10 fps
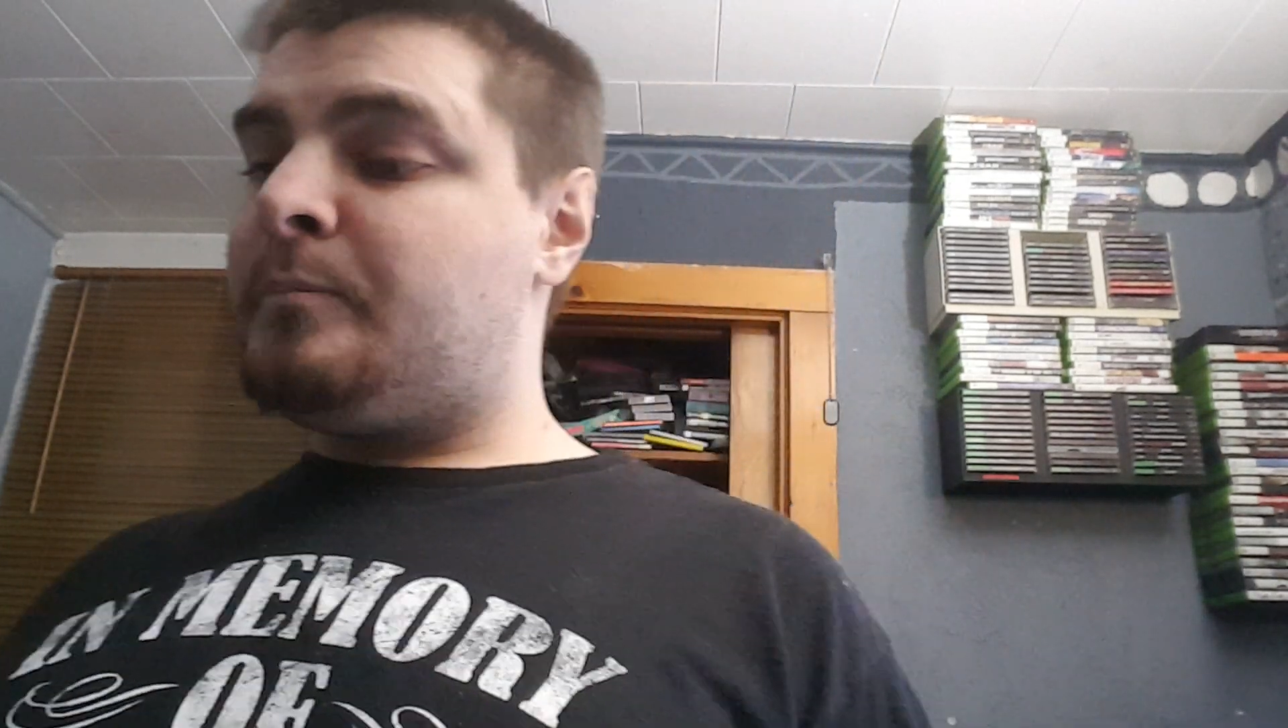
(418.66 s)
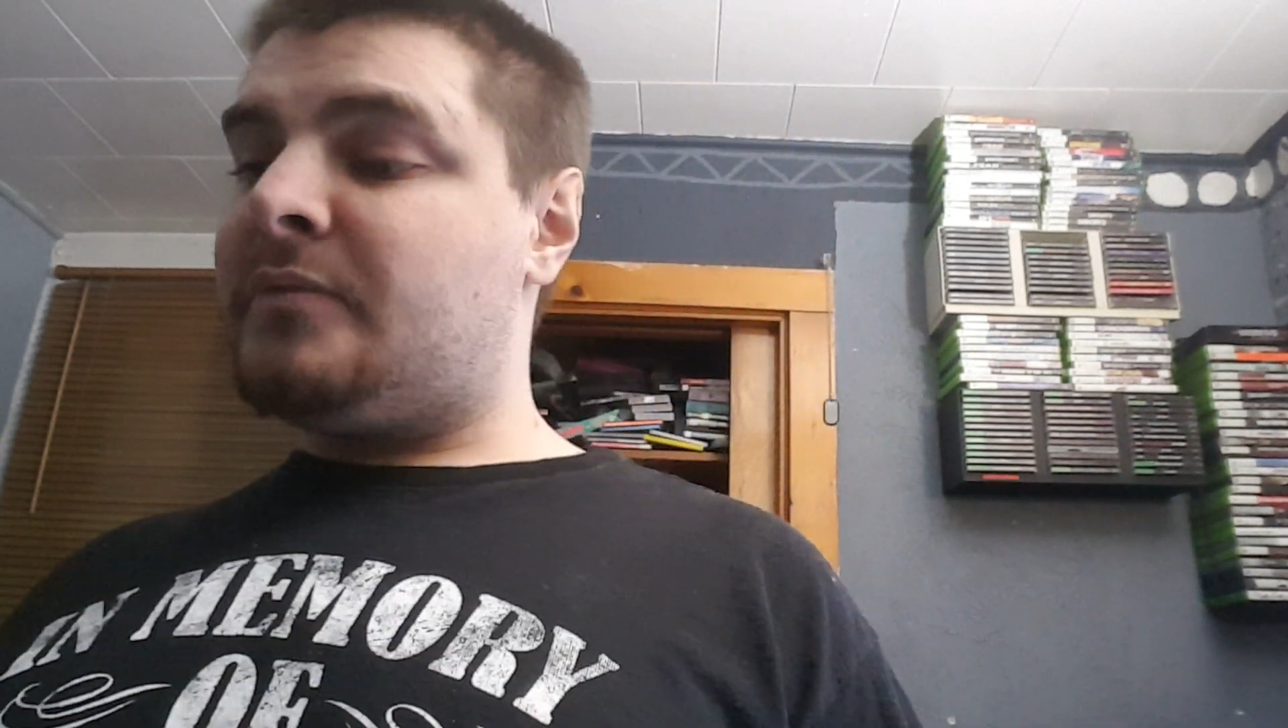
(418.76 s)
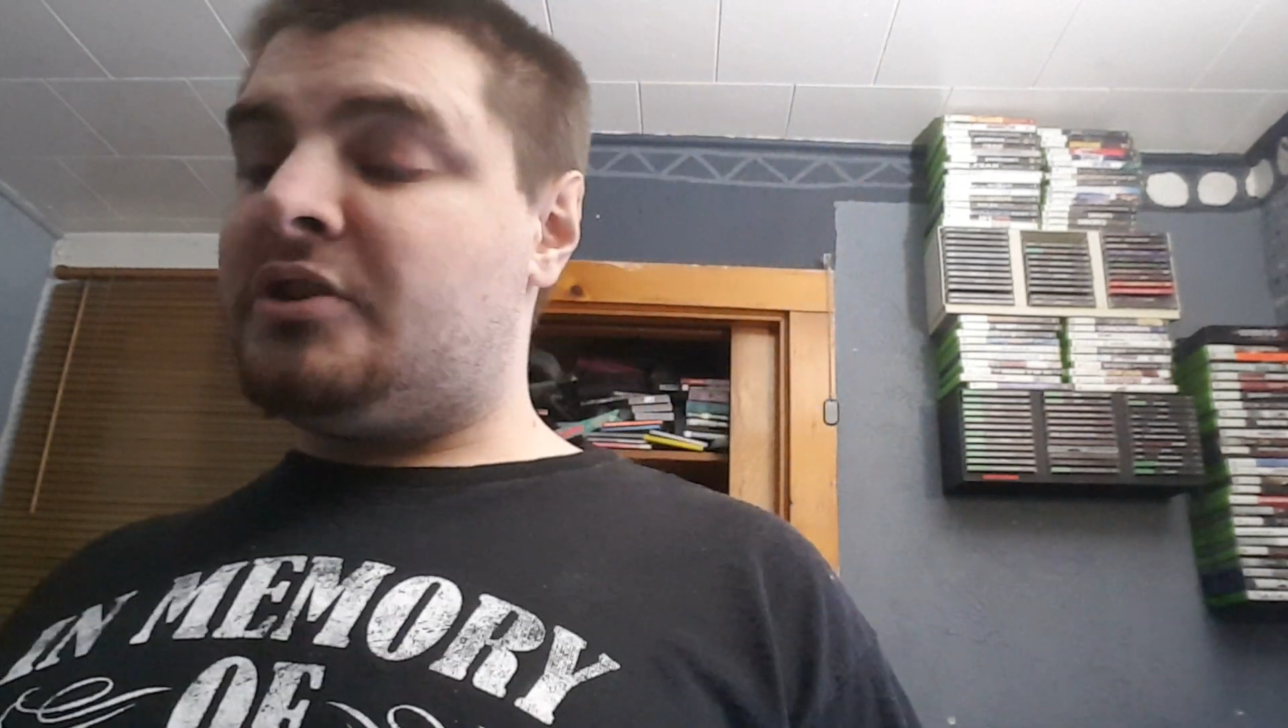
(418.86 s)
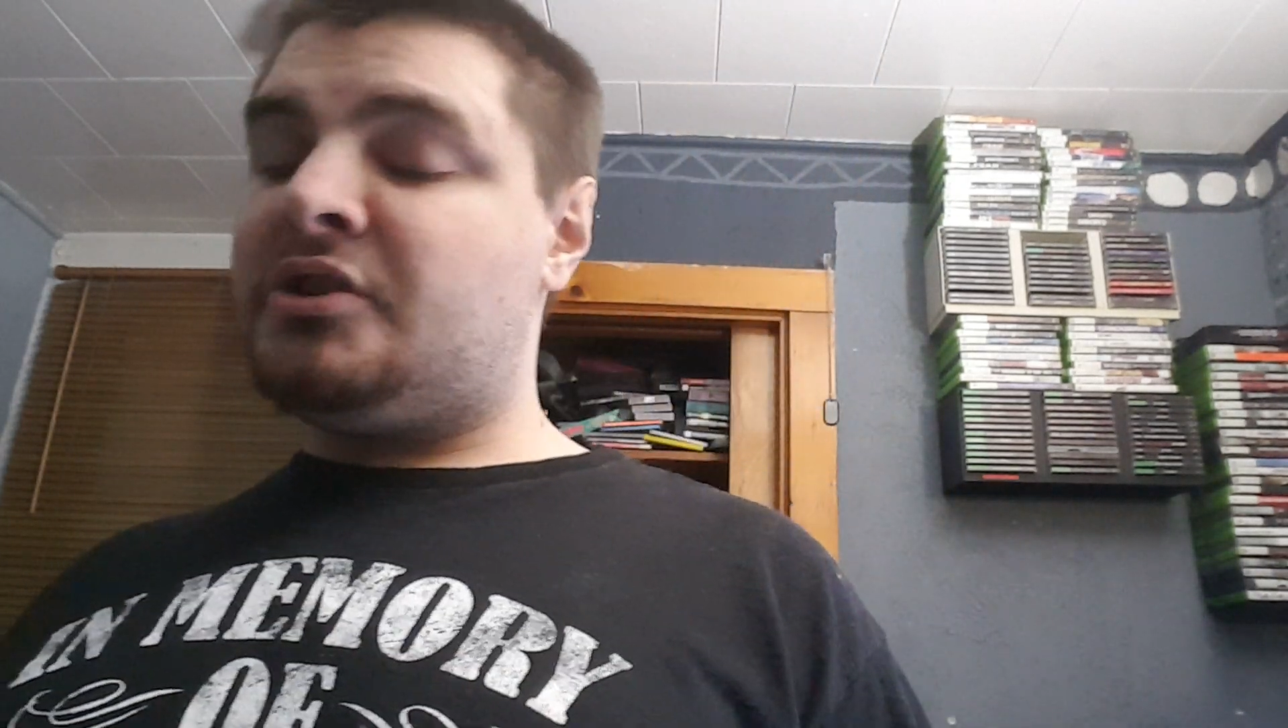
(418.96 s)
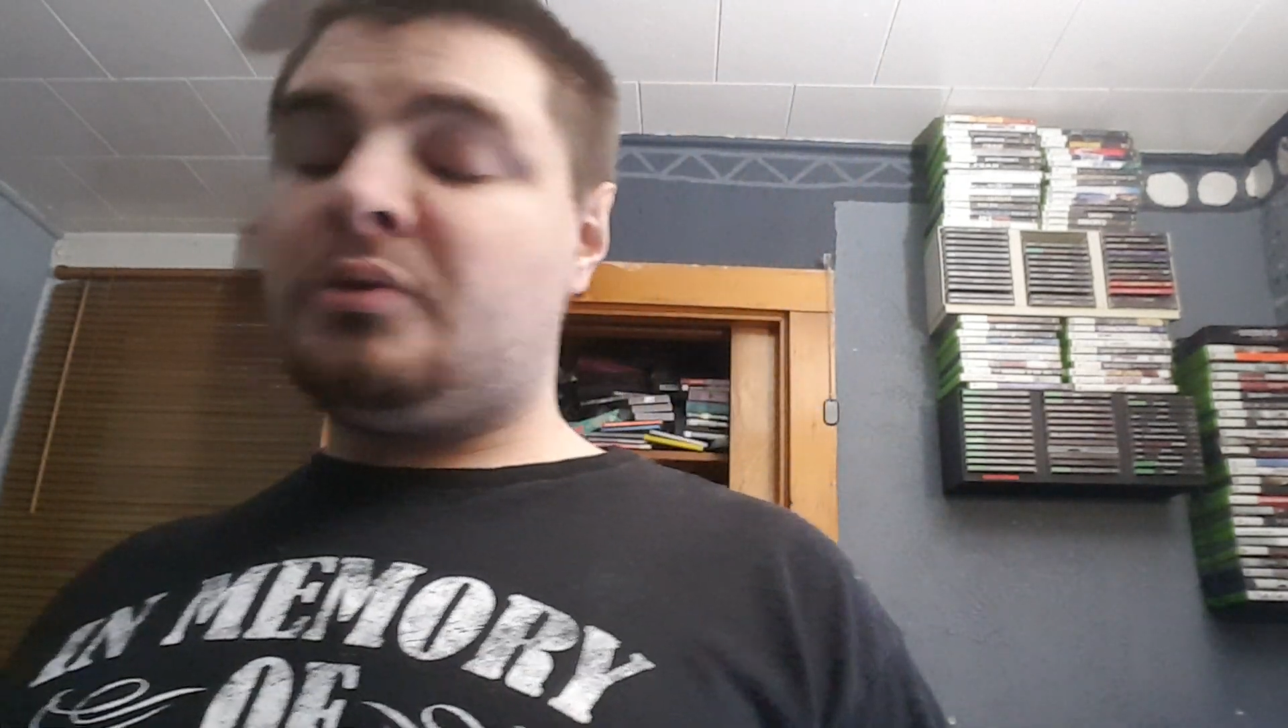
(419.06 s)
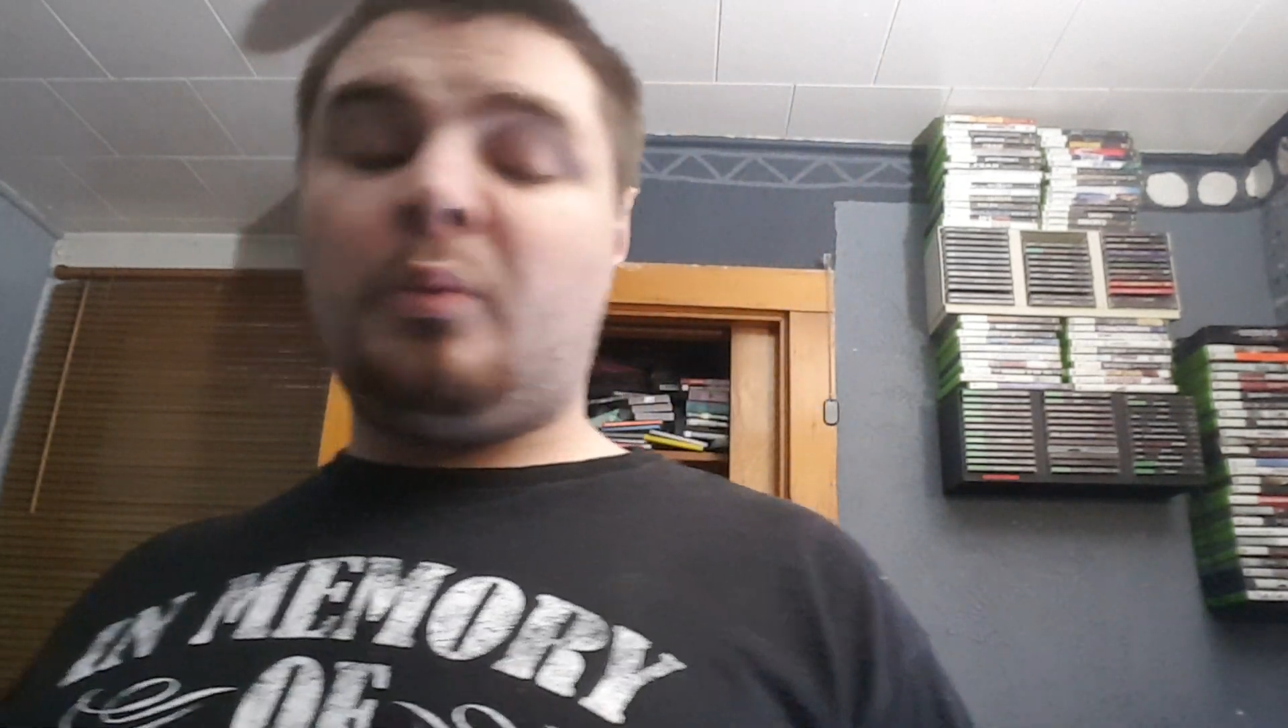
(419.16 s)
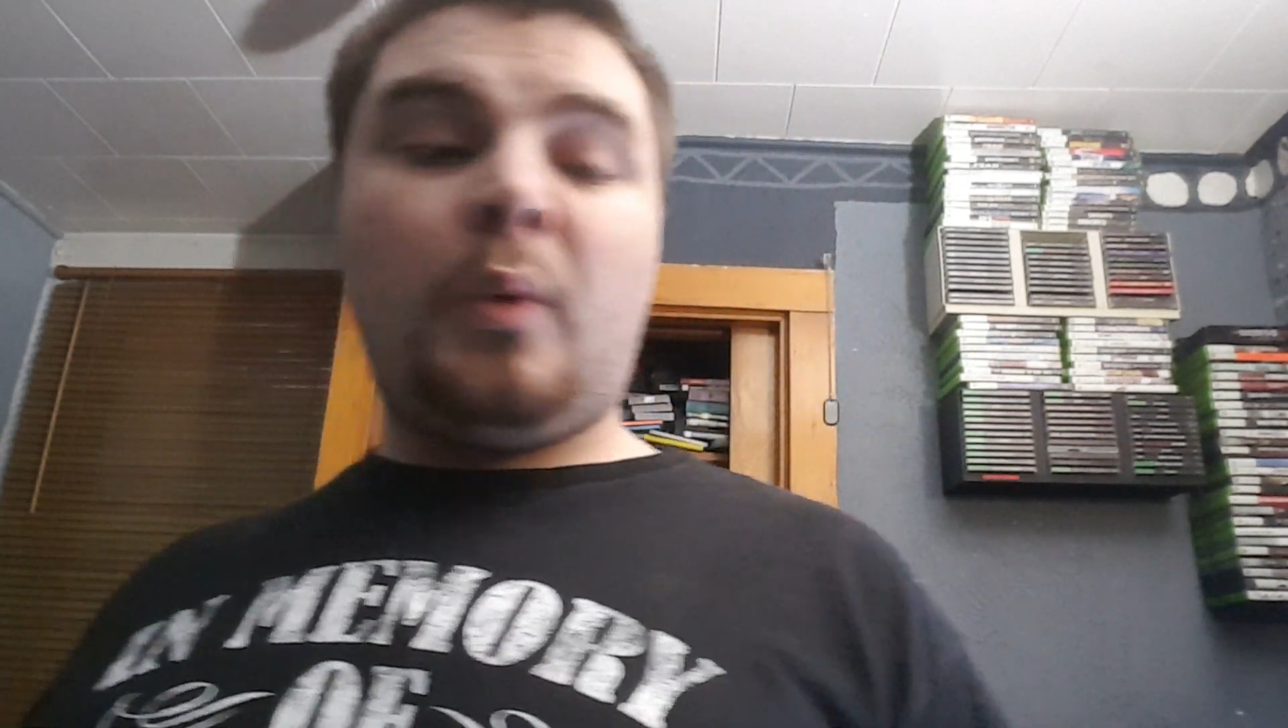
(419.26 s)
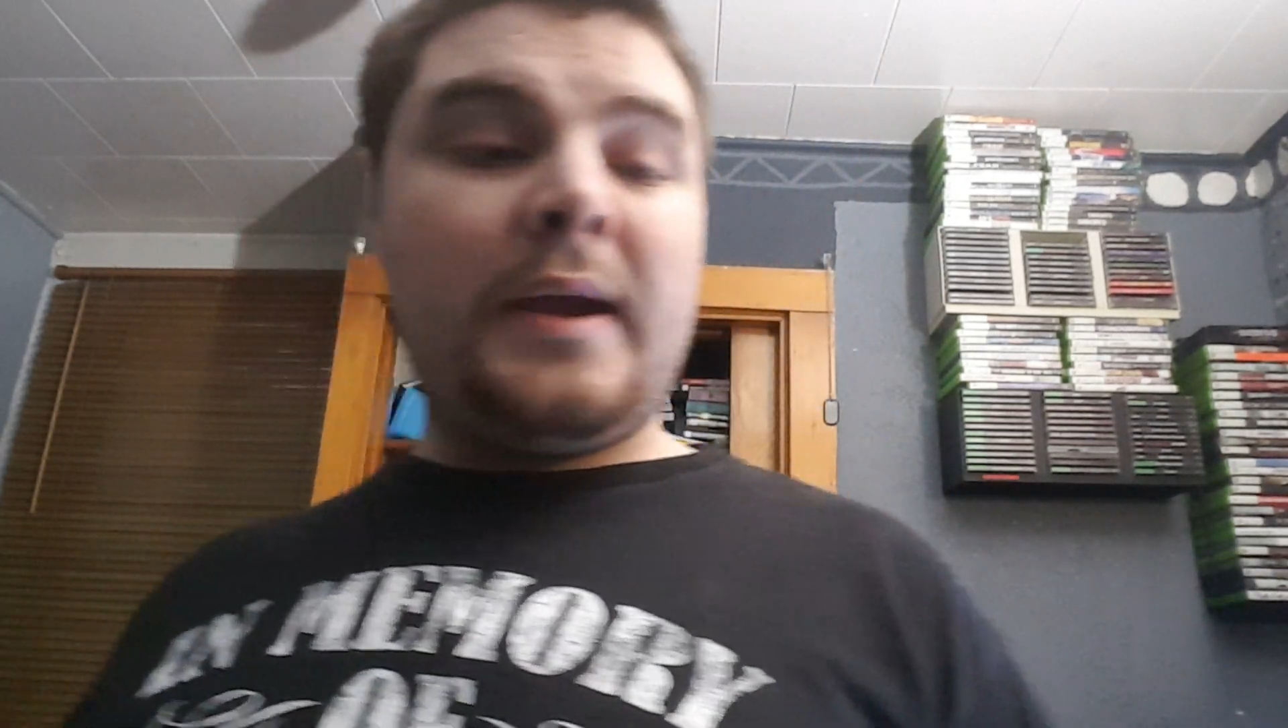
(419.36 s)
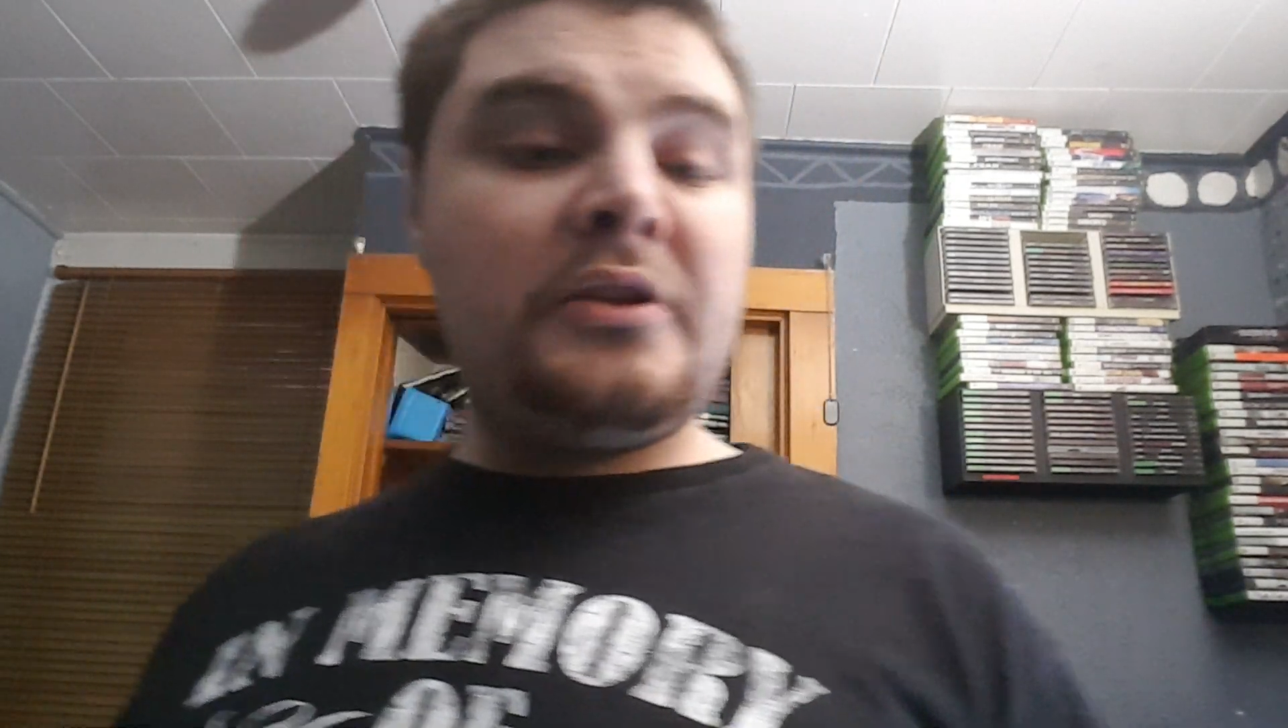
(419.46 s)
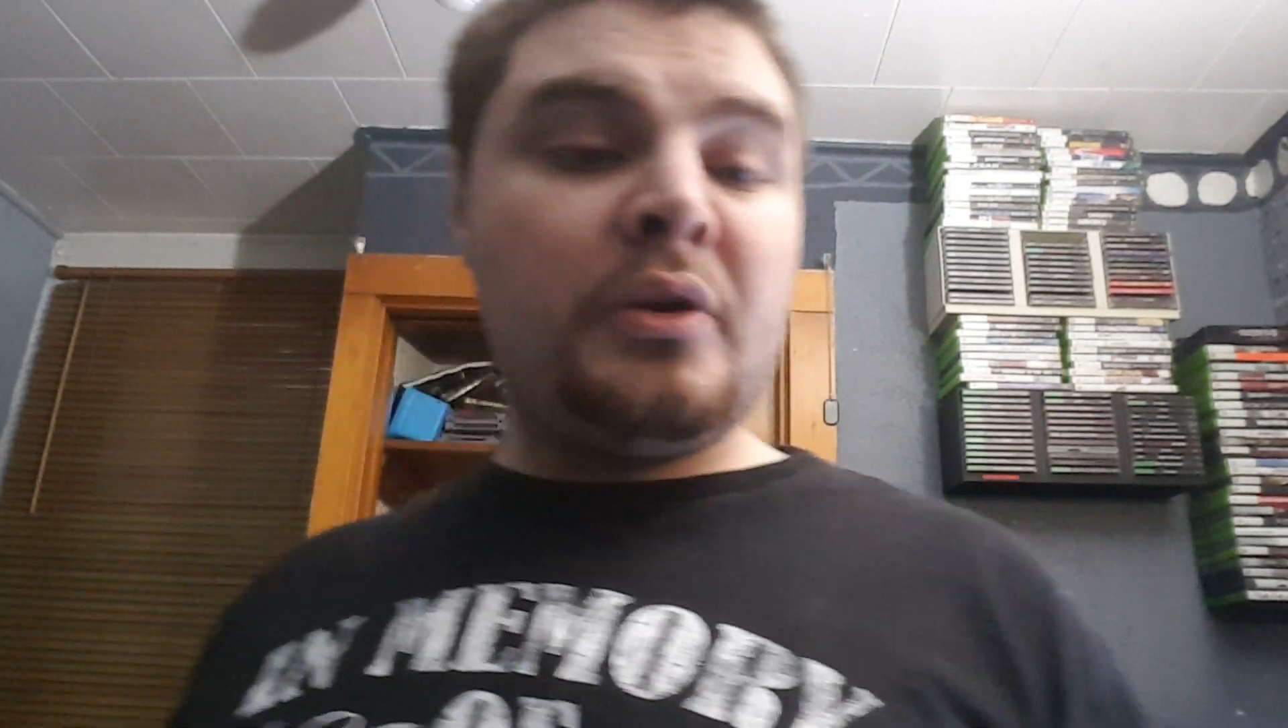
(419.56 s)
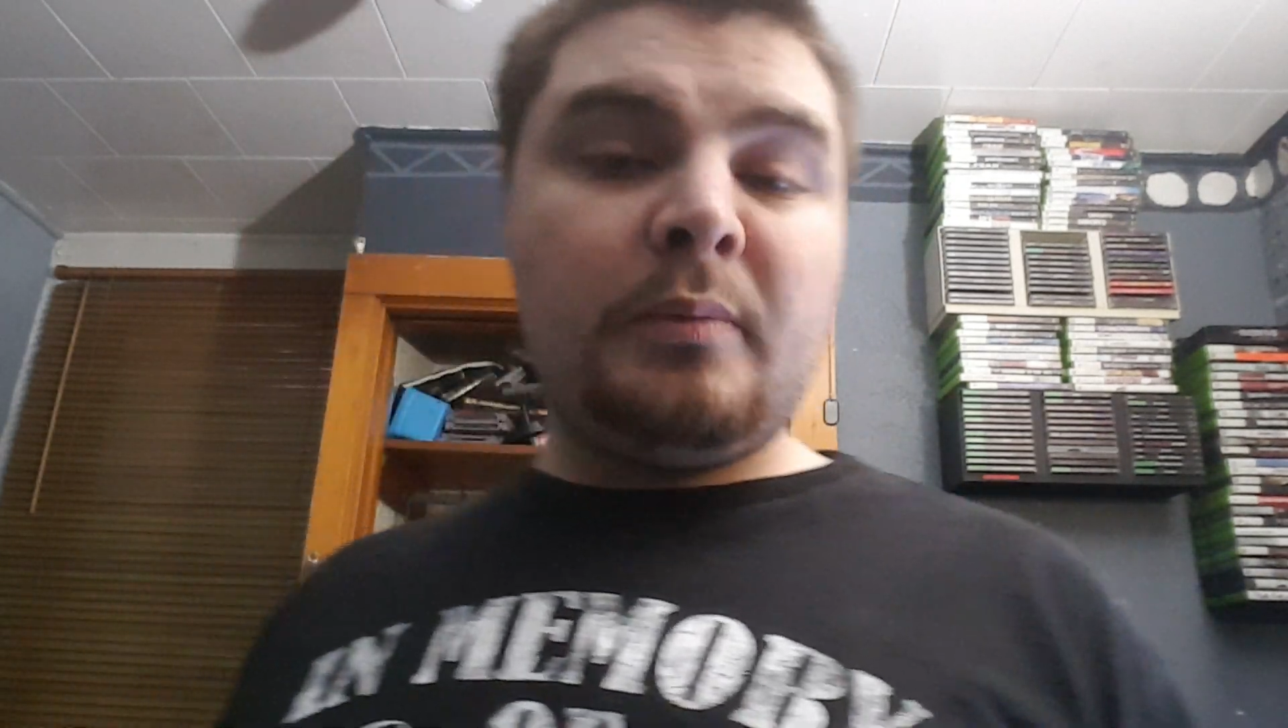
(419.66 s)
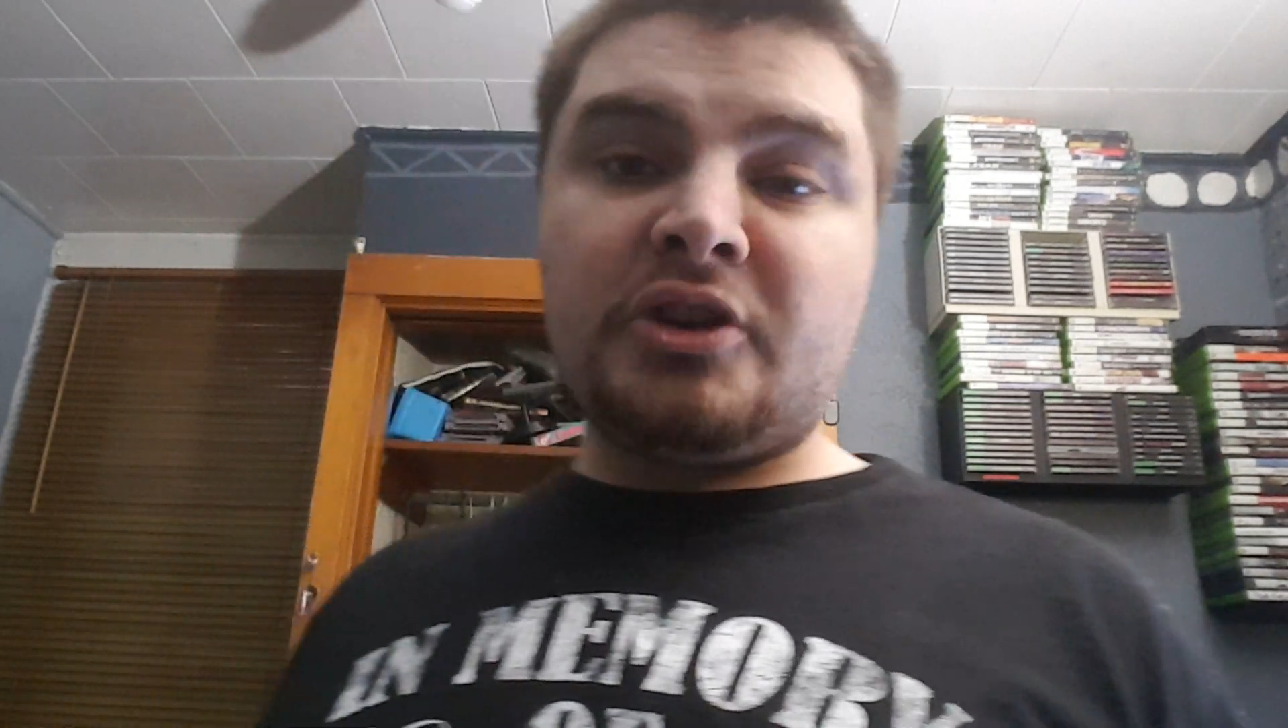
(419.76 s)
There's way too